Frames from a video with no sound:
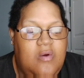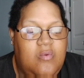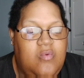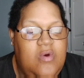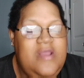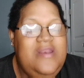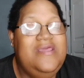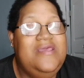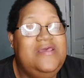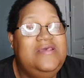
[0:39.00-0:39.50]

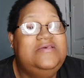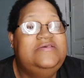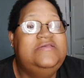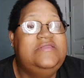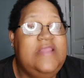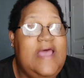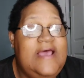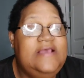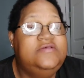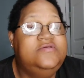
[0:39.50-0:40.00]
What is
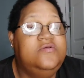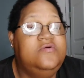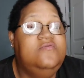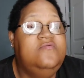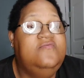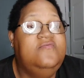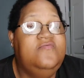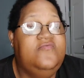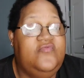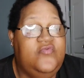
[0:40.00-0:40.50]

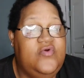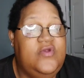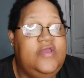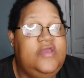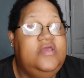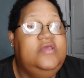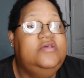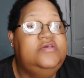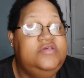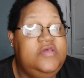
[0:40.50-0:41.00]
National
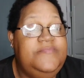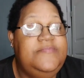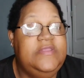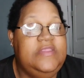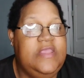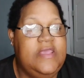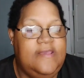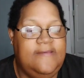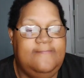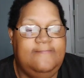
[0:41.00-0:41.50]
Free
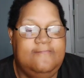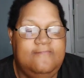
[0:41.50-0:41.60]
Shipping Day?